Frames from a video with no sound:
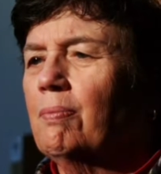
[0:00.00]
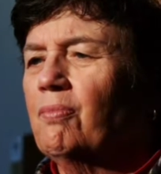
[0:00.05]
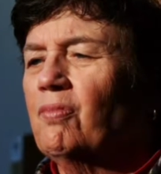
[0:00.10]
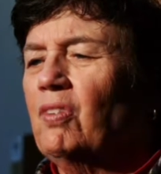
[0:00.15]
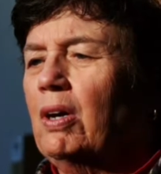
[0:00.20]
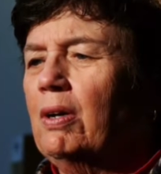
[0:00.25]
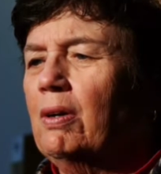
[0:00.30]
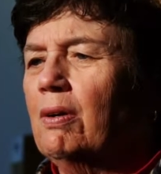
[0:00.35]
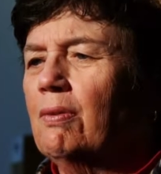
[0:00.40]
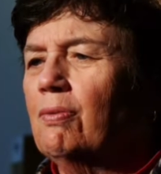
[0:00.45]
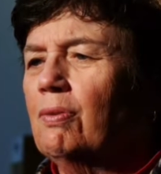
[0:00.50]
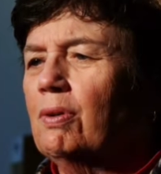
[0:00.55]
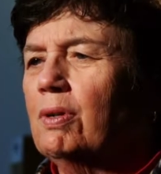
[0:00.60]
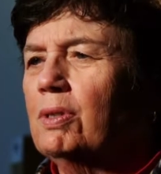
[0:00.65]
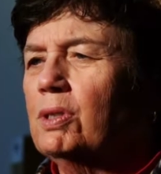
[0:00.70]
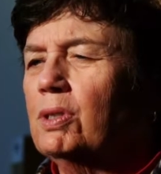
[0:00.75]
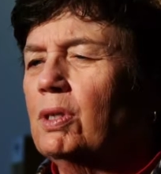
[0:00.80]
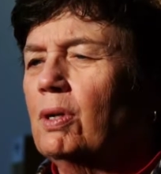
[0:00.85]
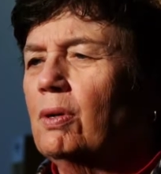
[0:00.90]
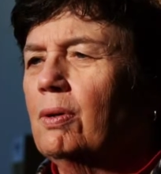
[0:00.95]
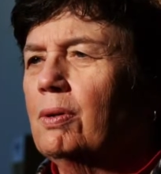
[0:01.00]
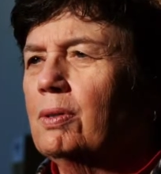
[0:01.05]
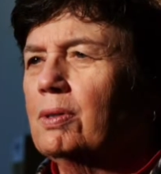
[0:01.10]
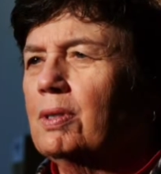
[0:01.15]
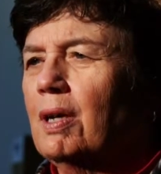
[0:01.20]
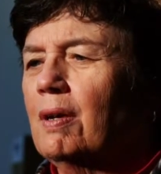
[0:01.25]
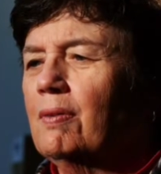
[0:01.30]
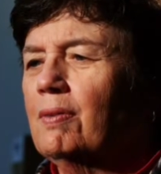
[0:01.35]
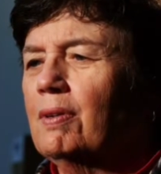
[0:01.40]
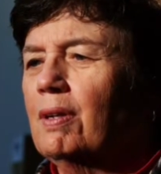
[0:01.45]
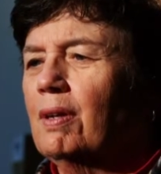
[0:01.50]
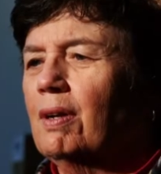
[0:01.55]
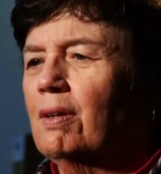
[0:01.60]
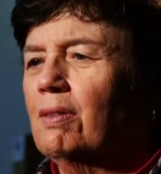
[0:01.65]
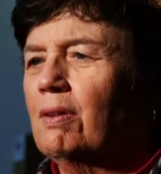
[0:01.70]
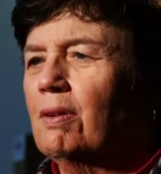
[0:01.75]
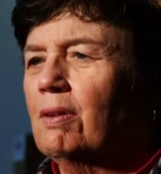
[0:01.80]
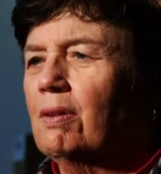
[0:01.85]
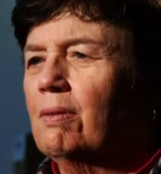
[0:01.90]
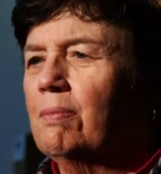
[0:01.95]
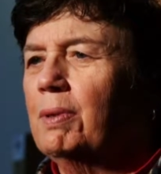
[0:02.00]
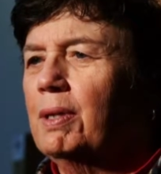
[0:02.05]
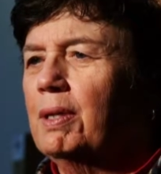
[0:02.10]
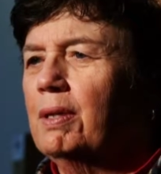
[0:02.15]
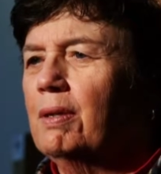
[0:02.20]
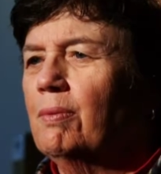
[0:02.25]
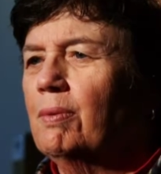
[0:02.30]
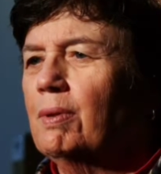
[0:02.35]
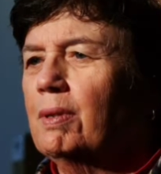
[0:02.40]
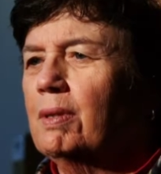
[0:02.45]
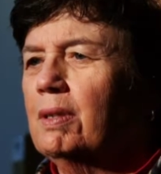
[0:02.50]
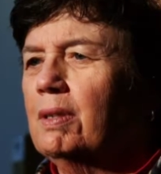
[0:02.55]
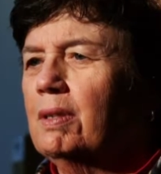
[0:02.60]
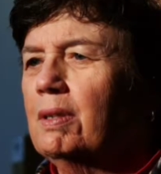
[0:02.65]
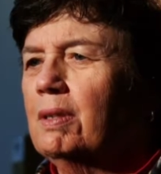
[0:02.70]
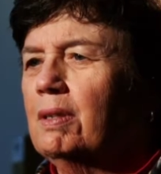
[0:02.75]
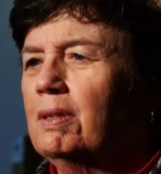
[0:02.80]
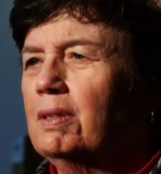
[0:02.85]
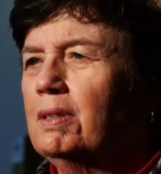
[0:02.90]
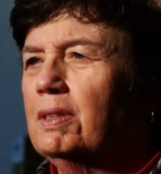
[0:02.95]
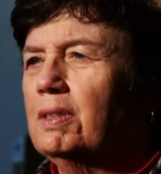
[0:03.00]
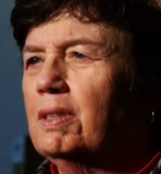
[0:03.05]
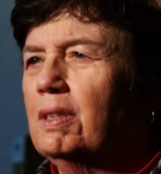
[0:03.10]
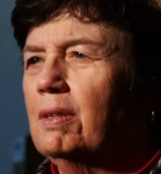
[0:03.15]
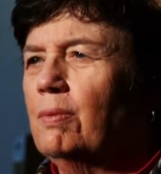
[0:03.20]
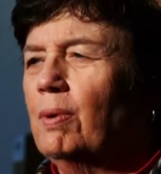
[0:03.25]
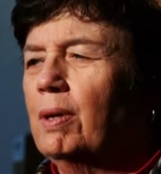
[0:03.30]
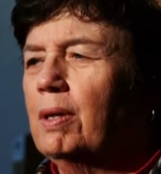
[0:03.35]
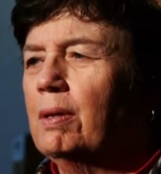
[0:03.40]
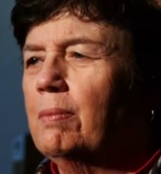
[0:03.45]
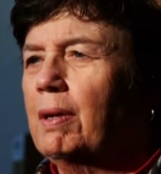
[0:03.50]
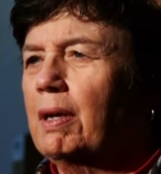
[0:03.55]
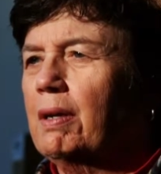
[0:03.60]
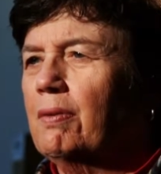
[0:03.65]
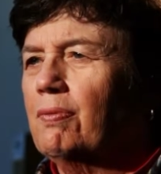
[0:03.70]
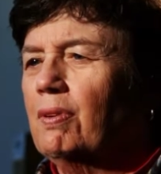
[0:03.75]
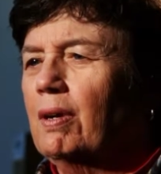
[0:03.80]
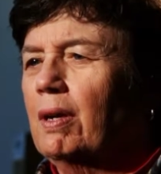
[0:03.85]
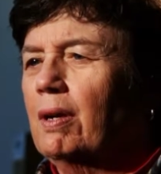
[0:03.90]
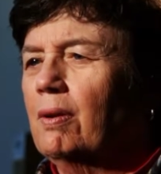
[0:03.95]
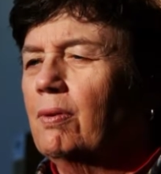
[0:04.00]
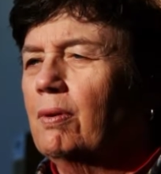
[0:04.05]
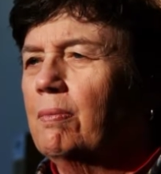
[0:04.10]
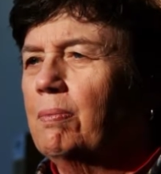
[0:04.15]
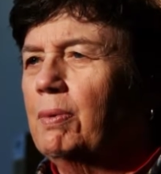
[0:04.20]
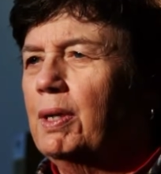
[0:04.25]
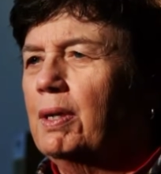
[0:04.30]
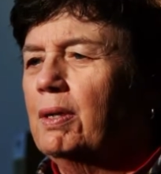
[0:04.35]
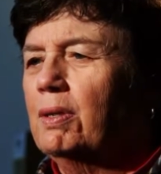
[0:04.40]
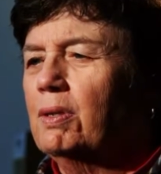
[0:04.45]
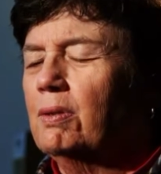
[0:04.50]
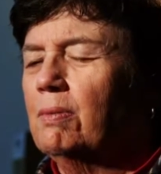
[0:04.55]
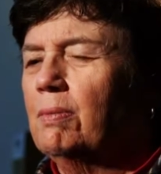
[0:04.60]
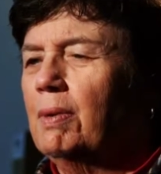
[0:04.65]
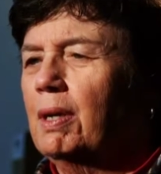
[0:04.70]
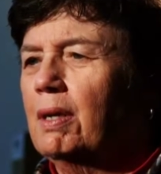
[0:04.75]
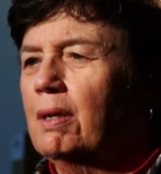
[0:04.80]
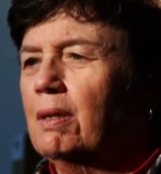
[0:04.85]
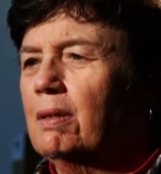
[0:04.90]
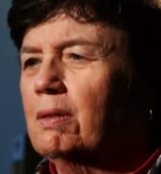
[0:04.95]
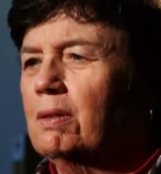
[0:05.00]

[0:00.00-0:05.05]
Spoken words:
flyer for a show I was having. I thought it would be a really easy way to make a flyer would be to make a